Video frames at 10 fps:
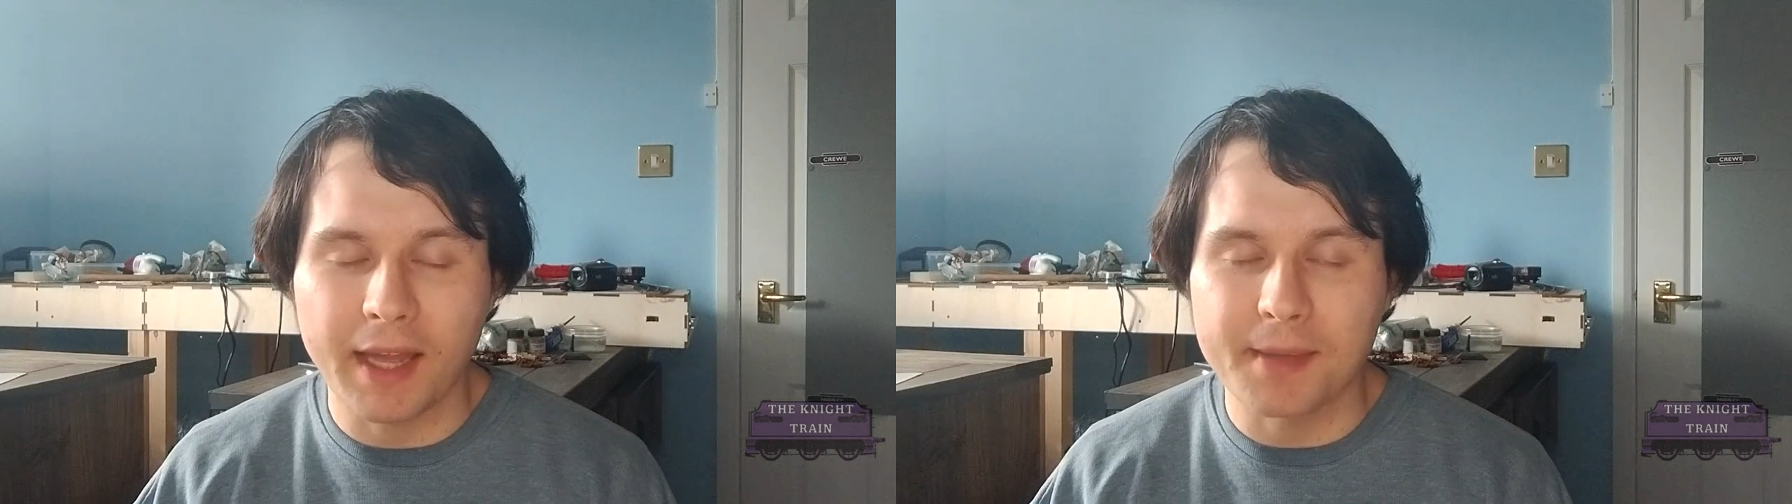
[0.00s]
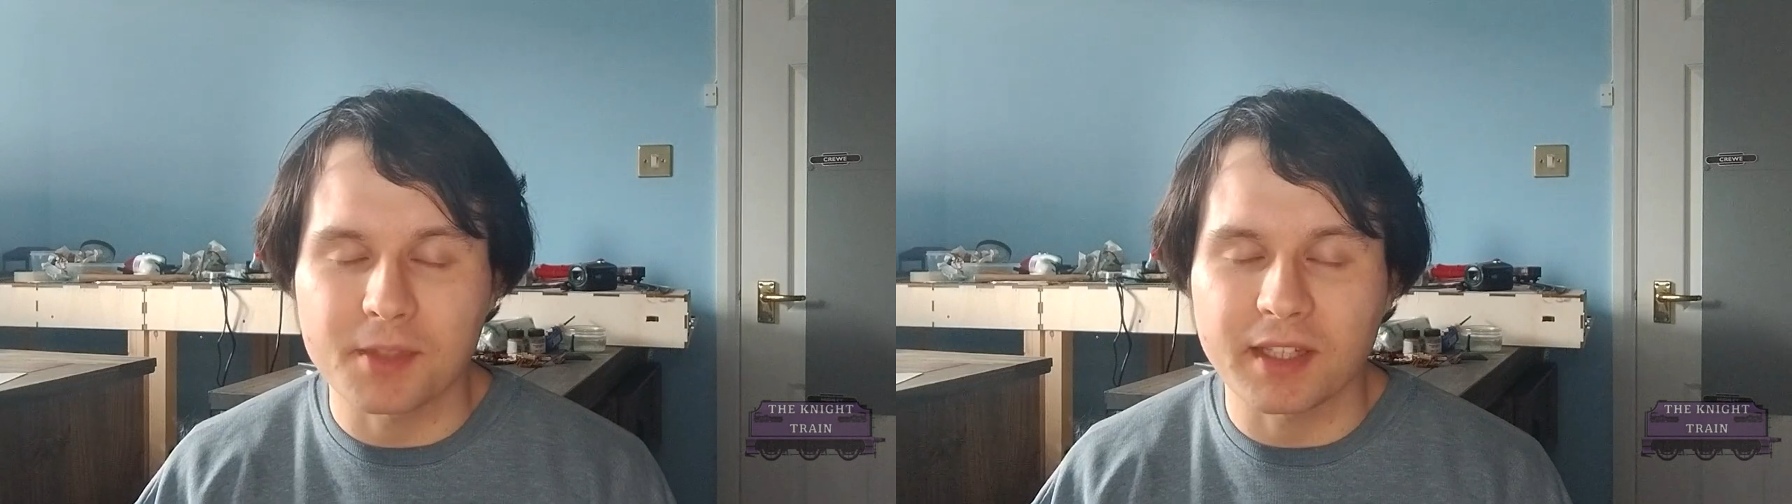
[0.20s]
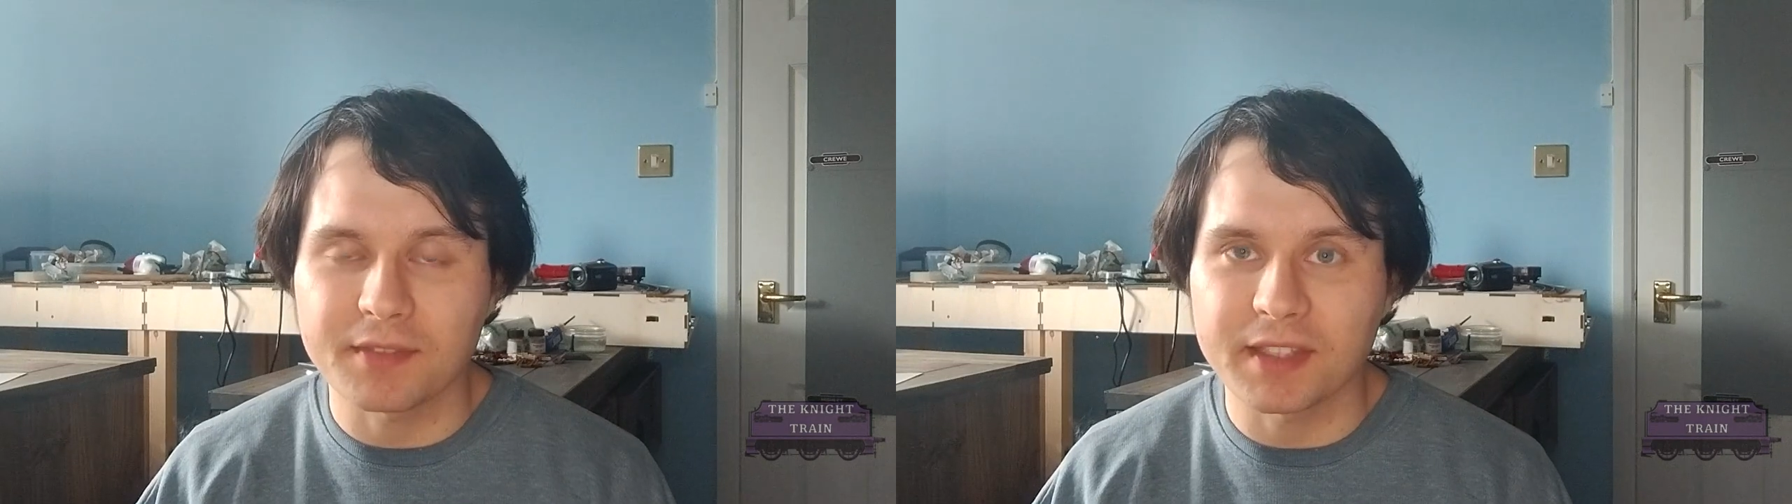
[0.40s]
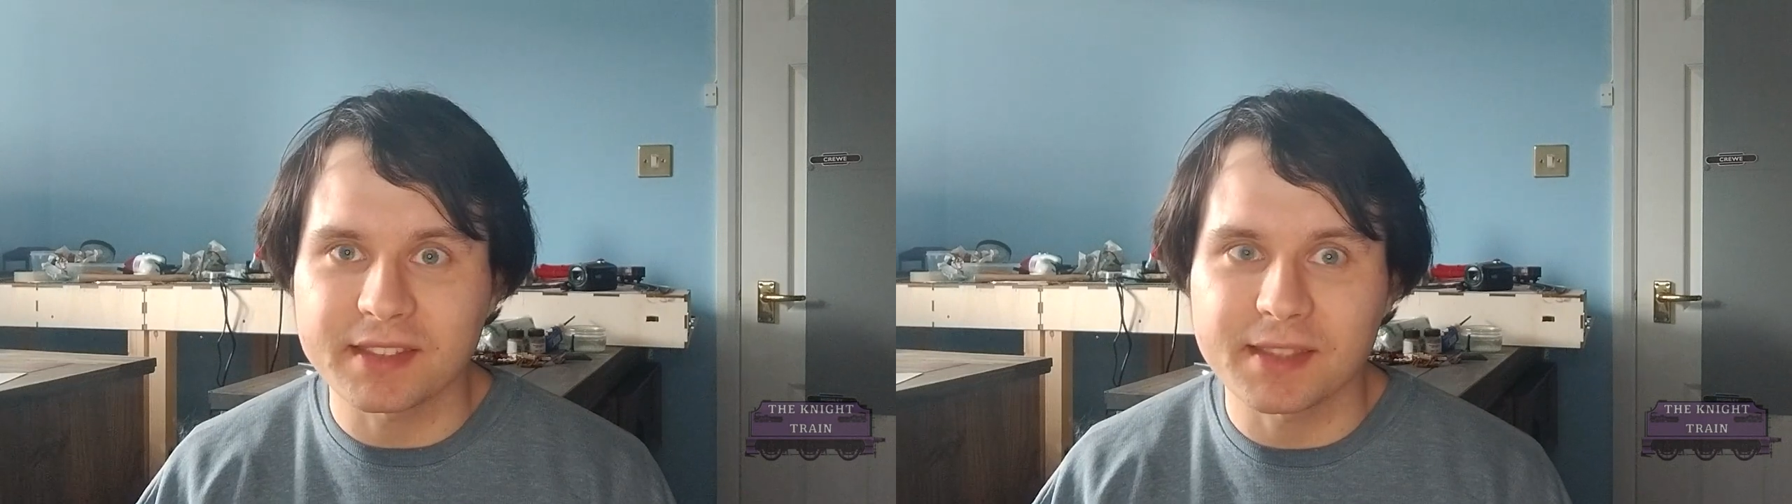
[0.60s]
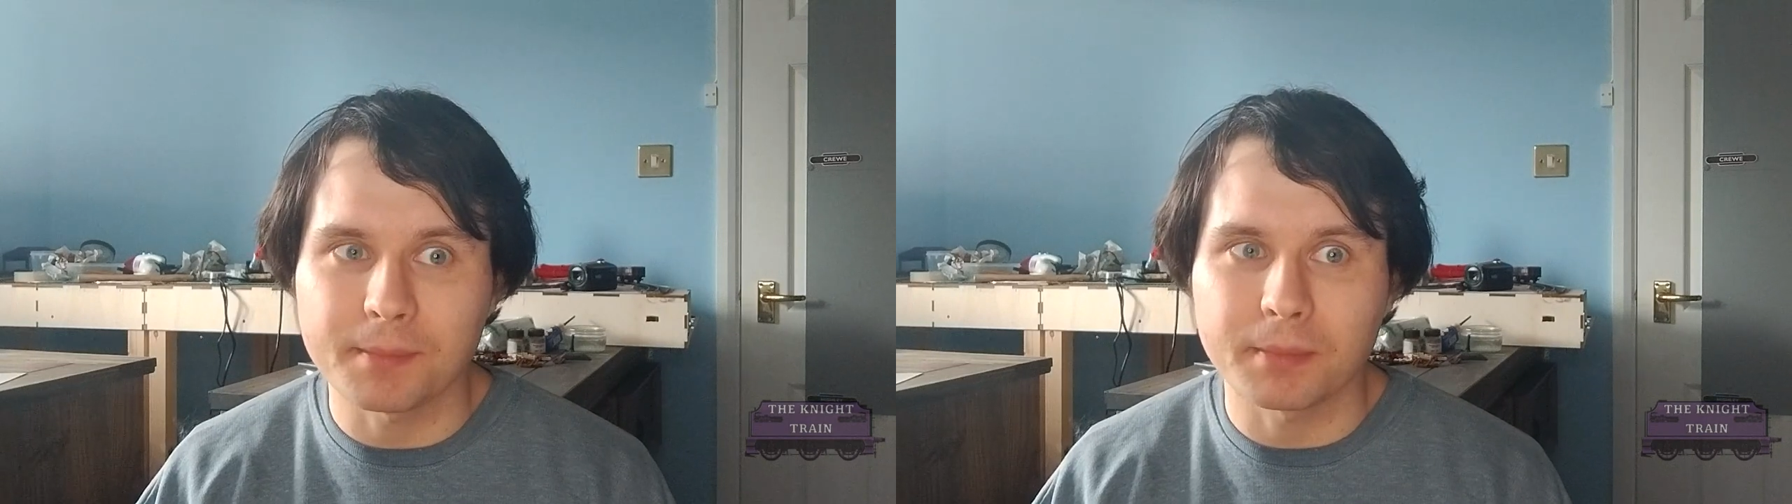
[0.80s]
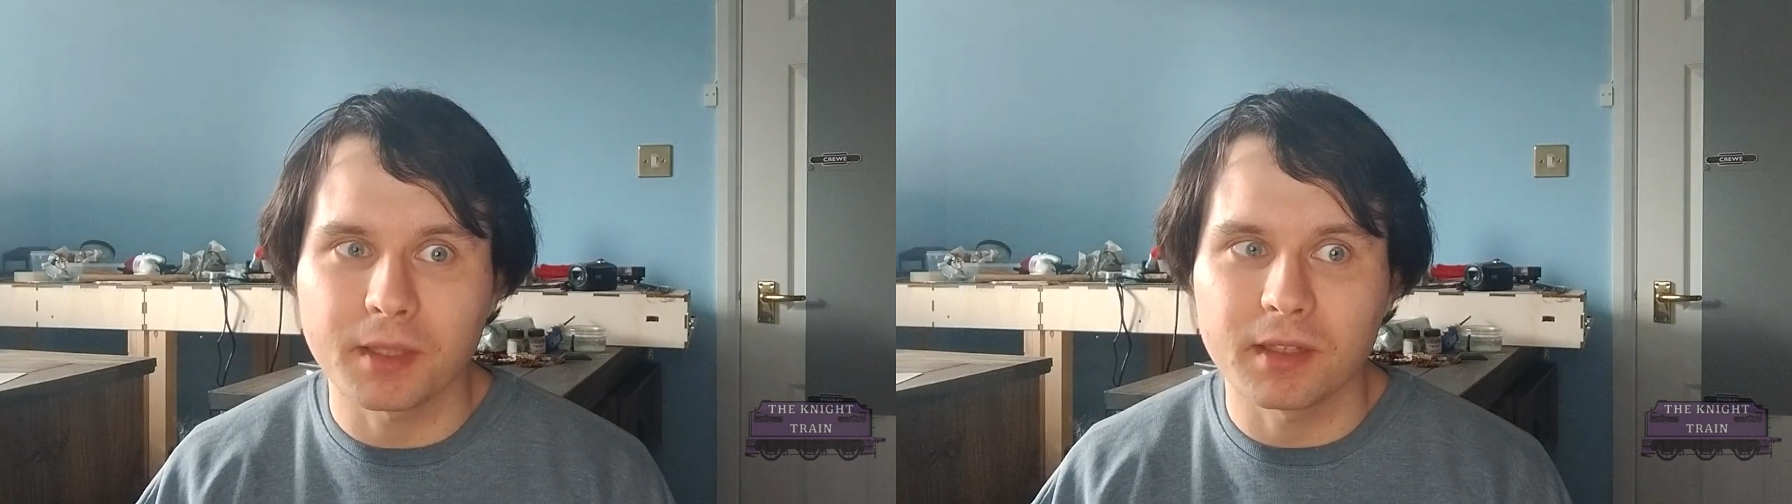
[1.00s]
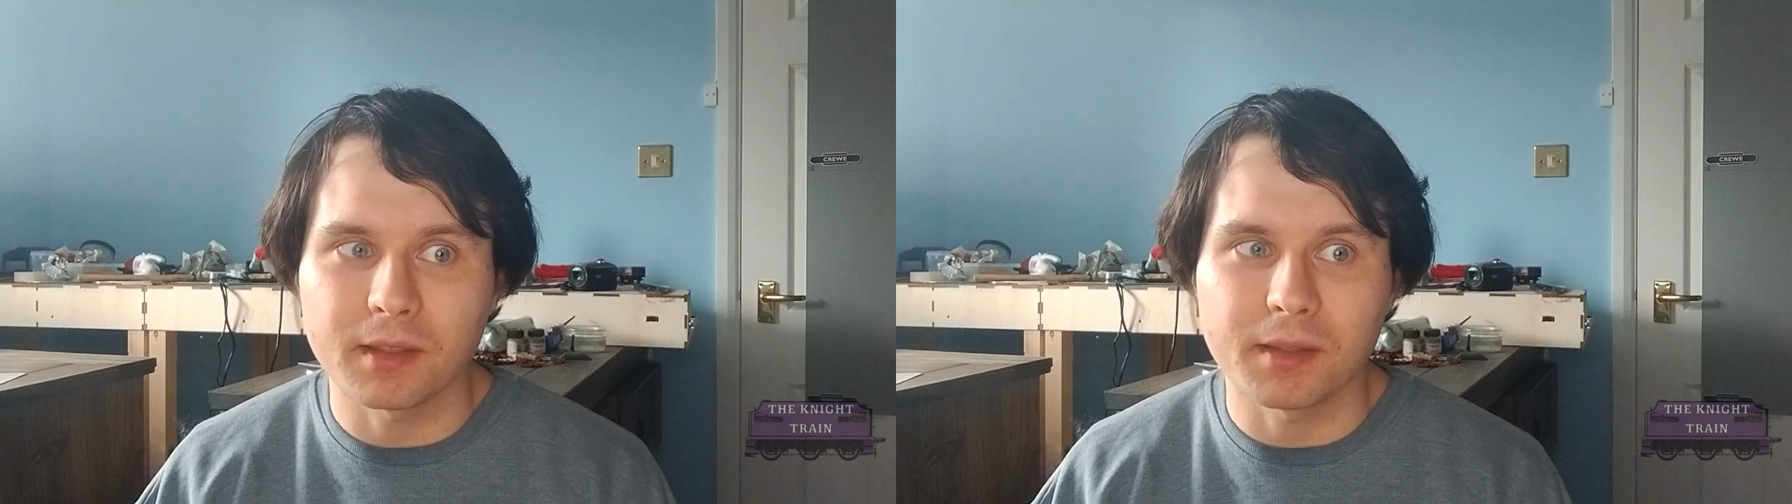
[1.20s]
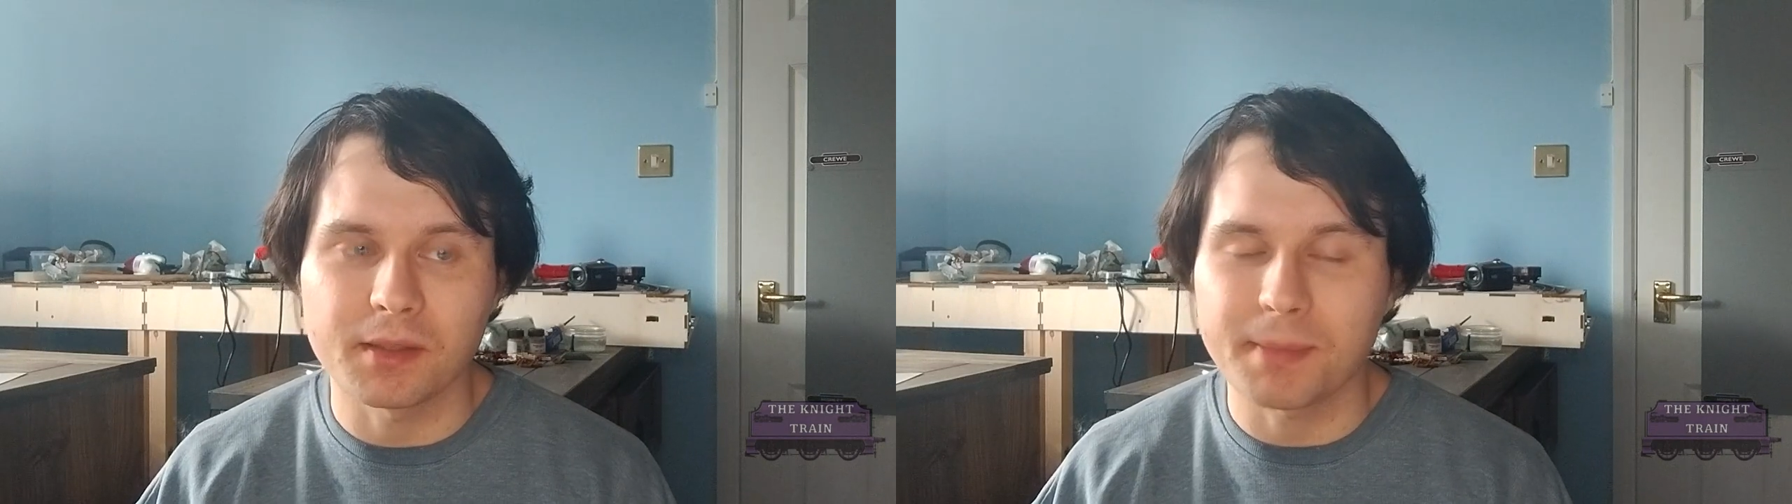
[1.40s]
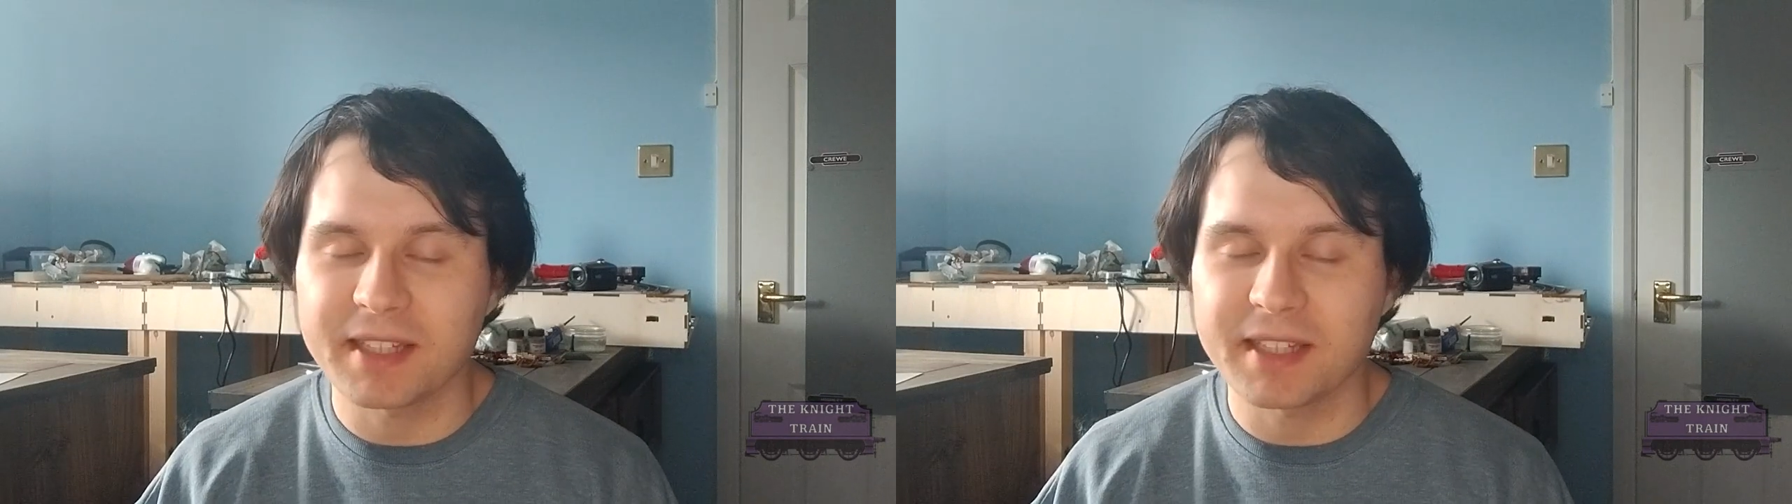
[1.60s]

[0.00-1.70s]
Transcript: aimed at giving simpler and